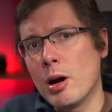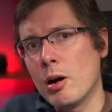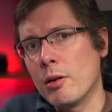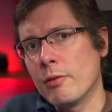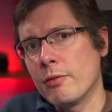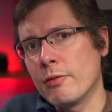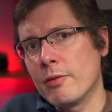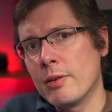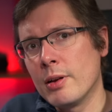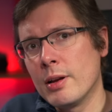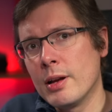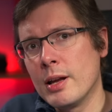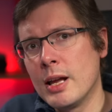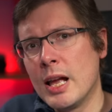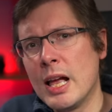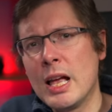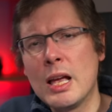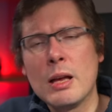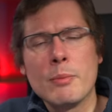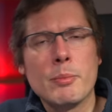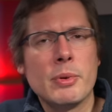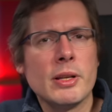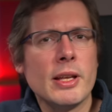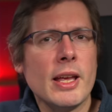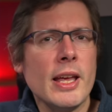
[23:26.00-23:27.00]
off.
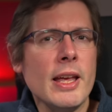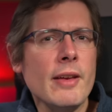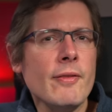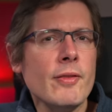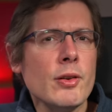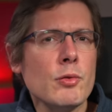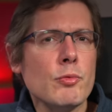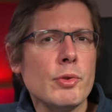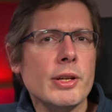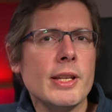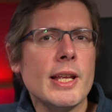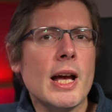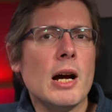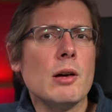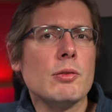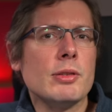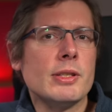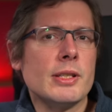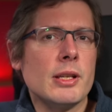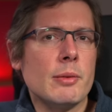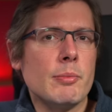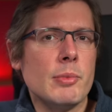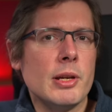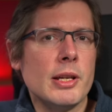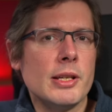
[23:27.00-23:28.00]
But even without
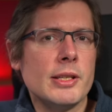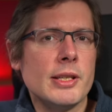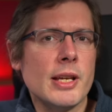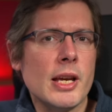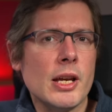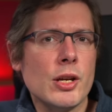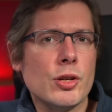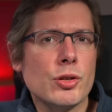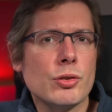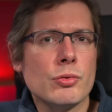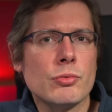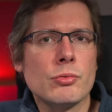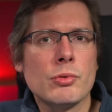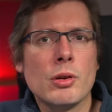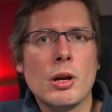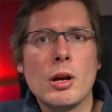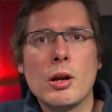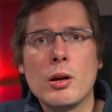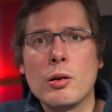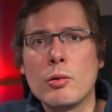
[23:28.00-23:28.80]
stabilization,